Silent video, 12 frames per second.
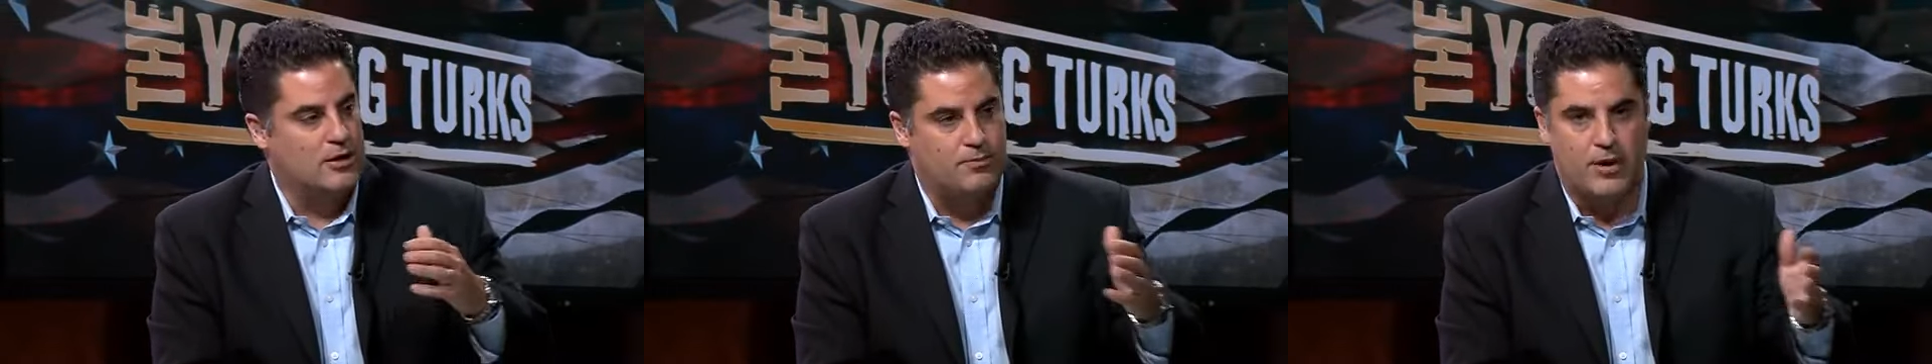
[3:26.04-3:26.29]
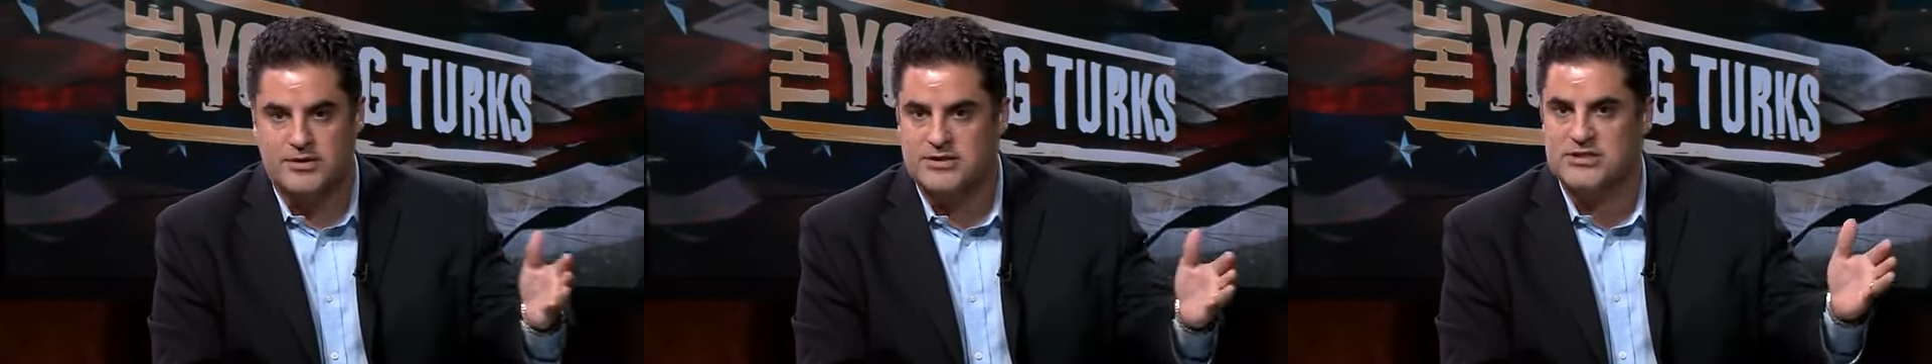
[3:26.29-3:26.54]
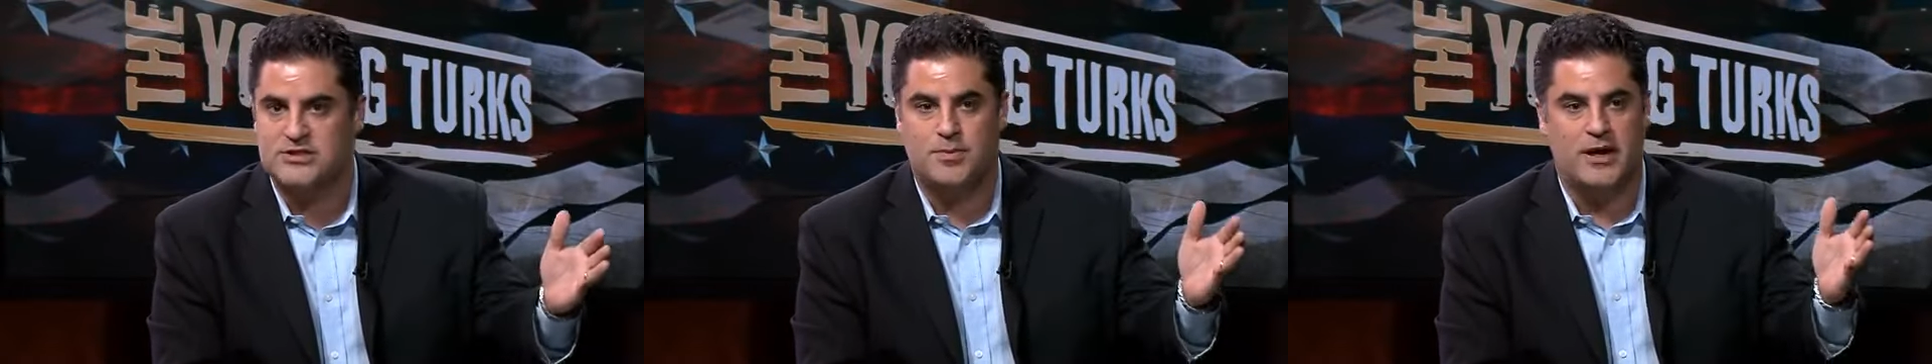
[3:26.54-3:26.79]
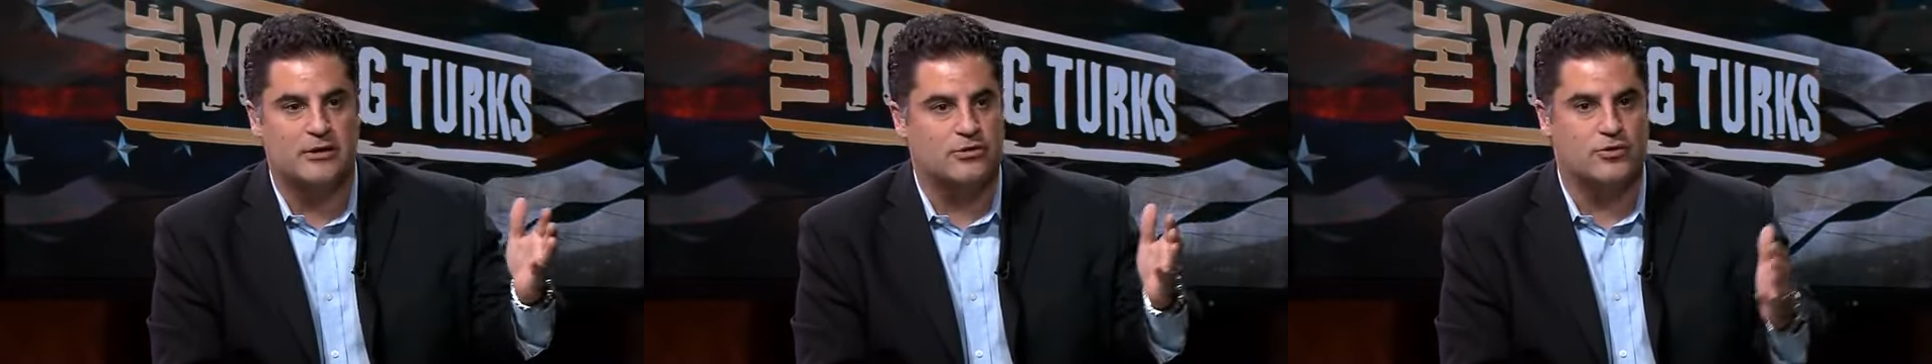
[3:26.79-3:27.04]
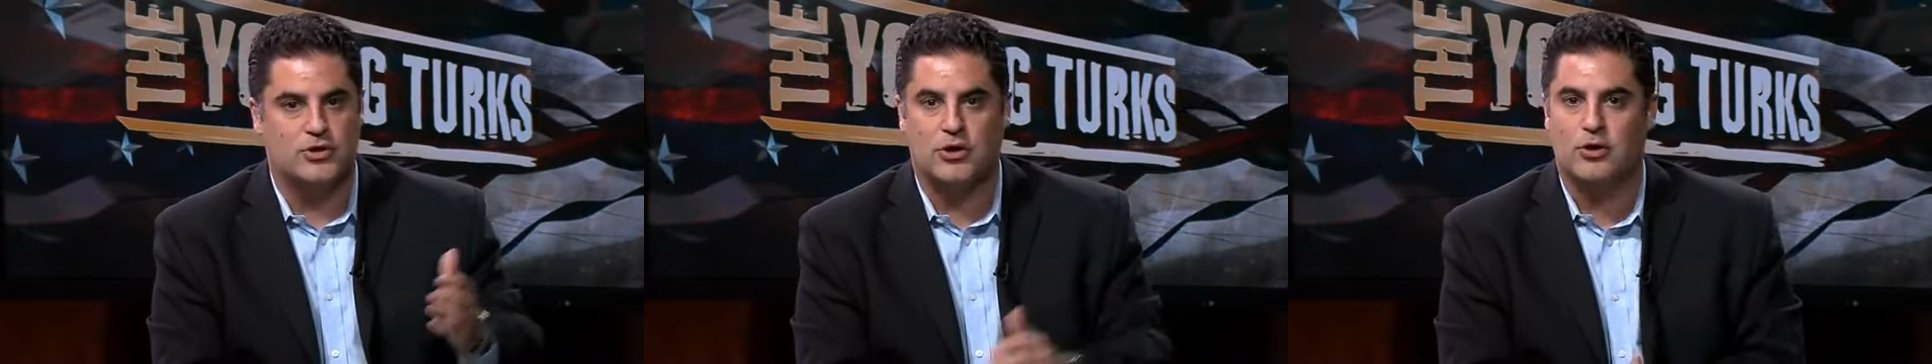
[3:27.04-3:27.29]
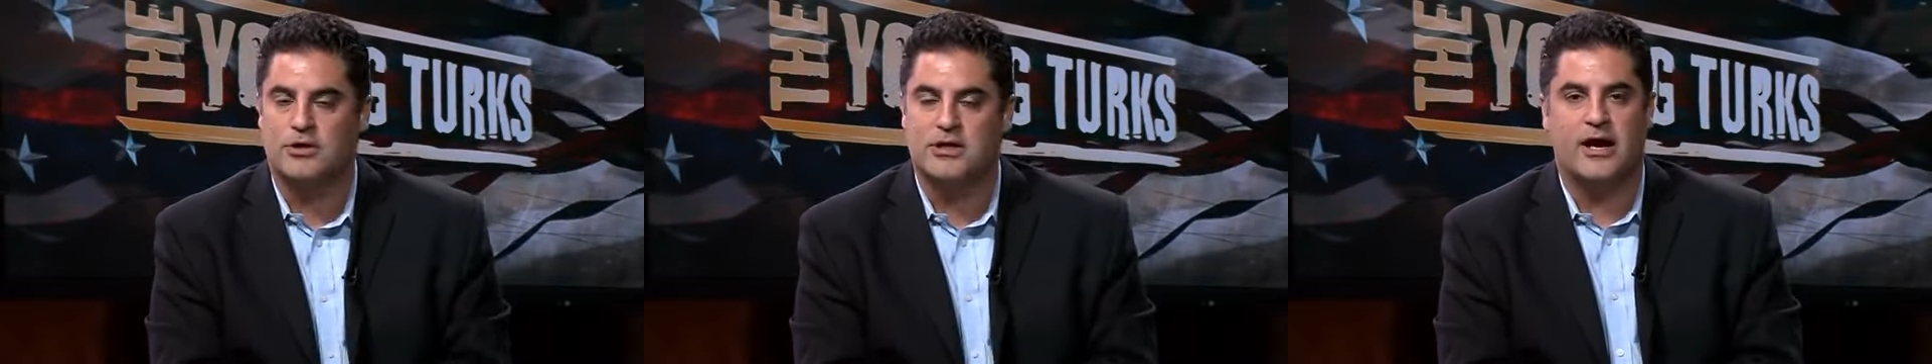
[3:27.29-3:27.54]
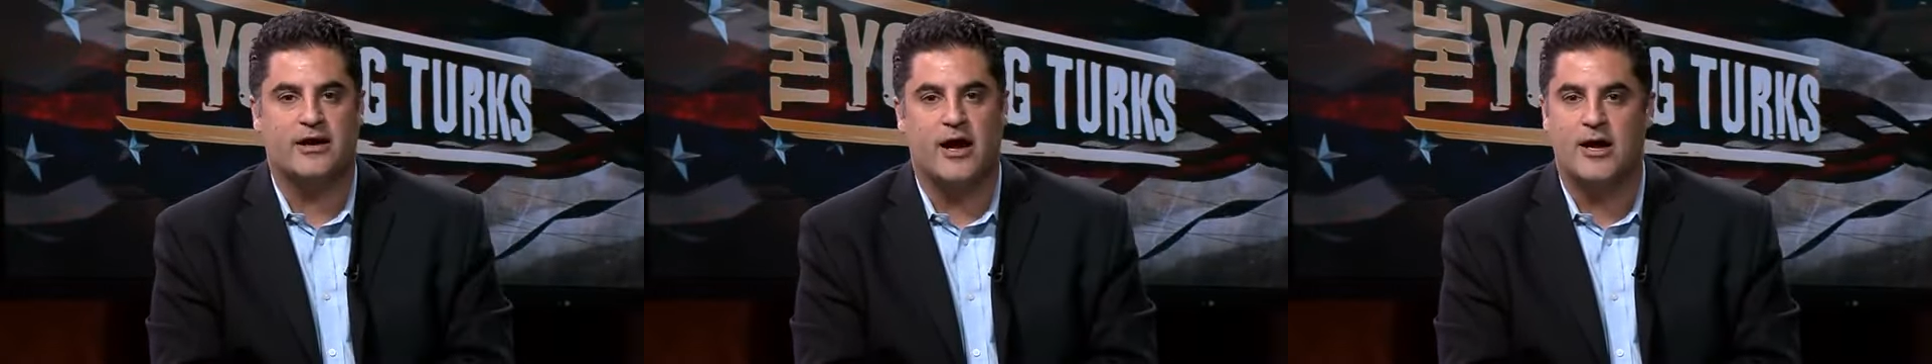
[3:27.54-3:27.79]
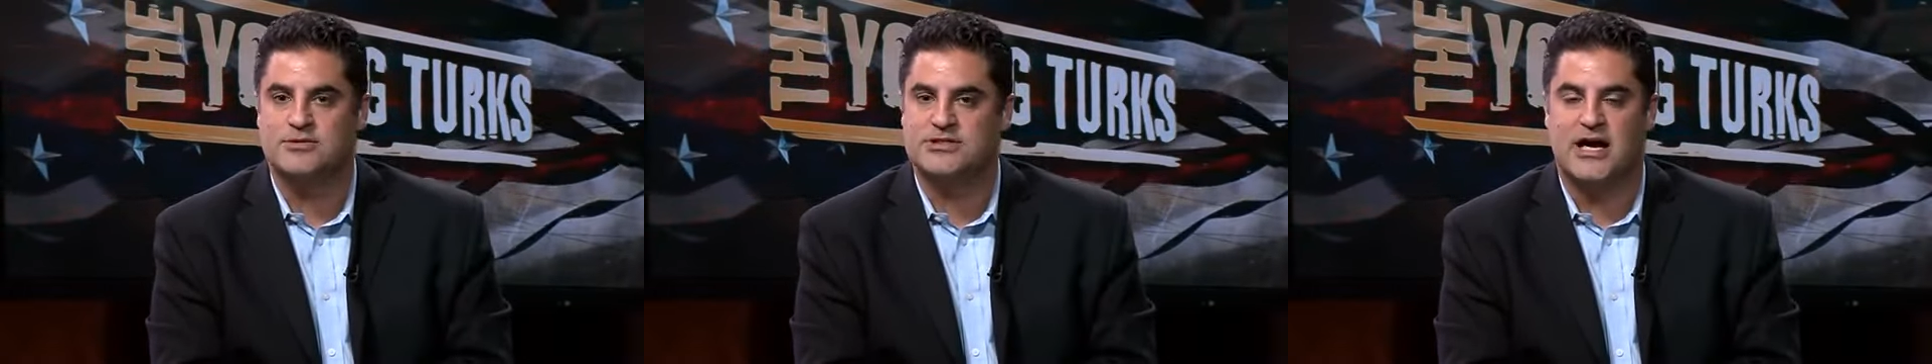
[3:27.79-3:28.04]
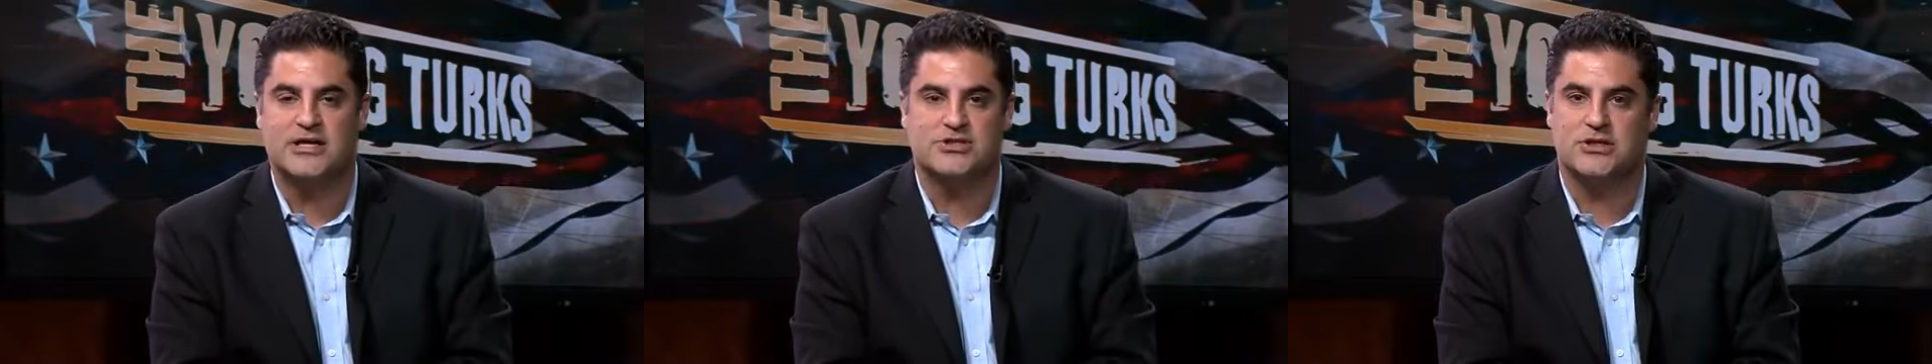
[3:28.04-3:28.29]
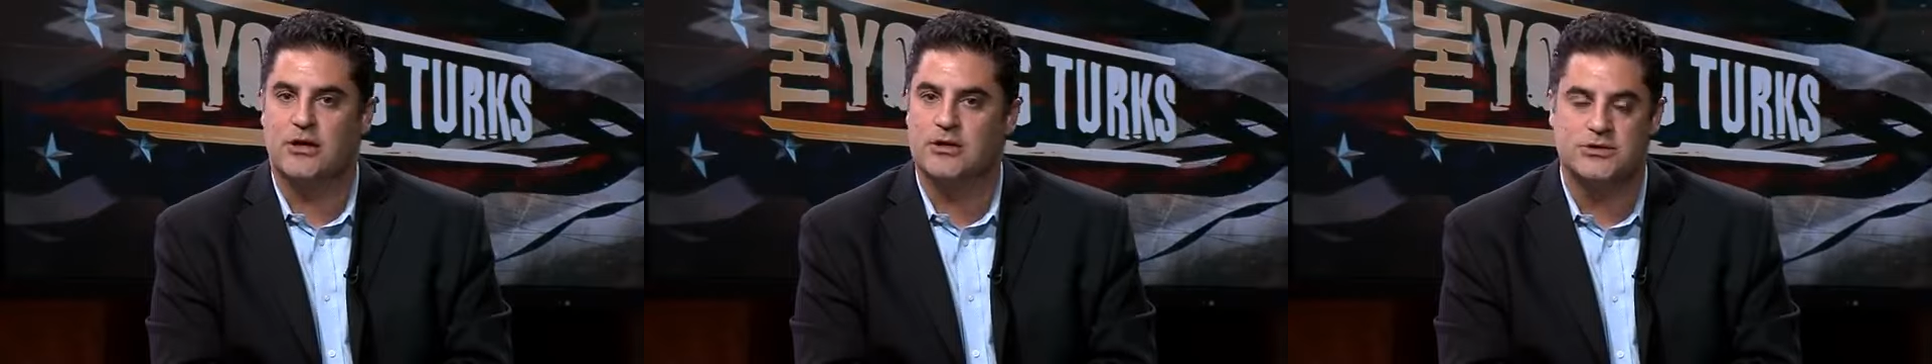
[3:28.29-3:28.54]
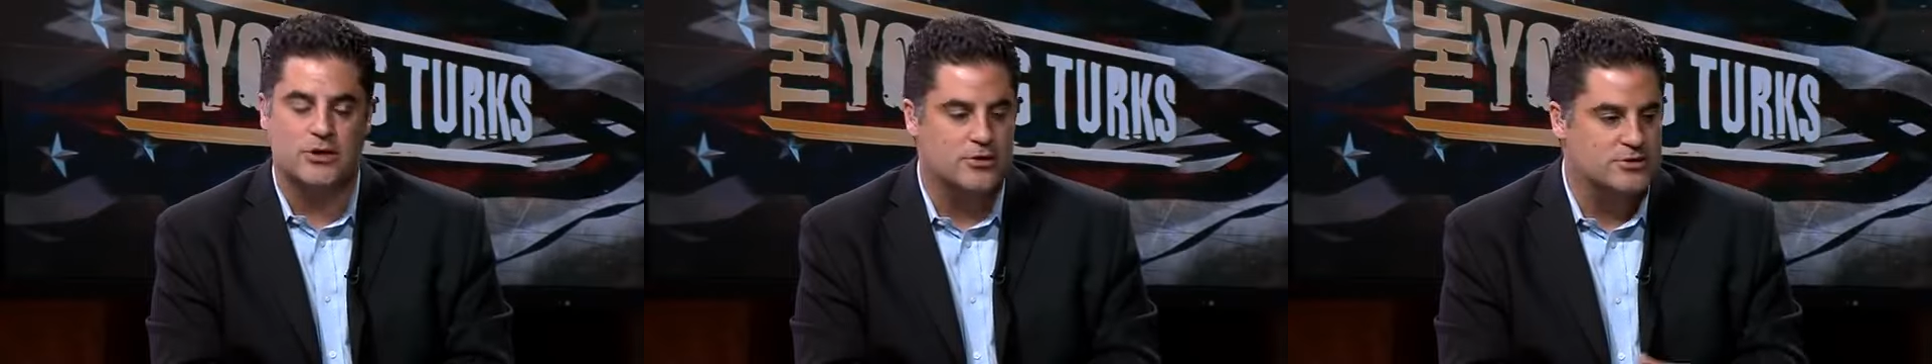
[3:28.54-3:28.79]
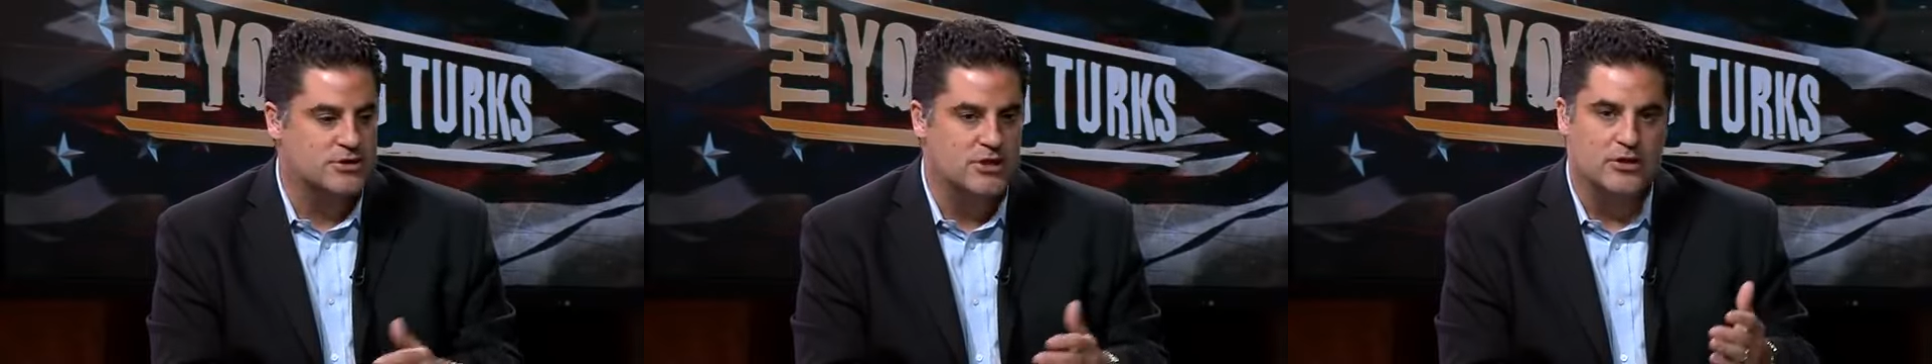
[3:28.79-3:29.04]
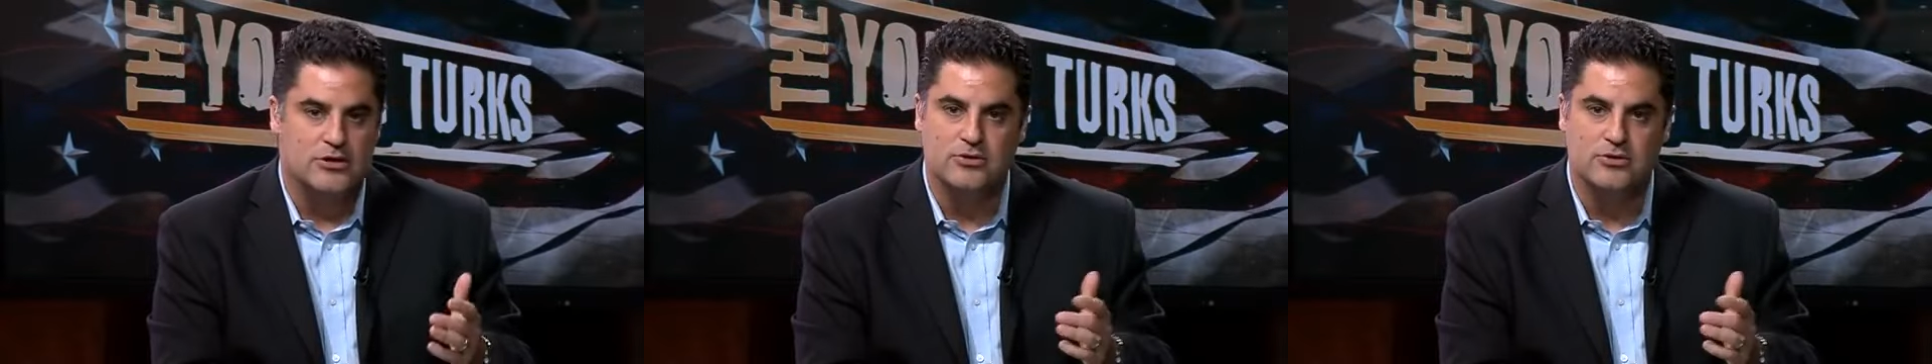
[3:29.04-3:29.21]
participate through current.com slash theyoungturks.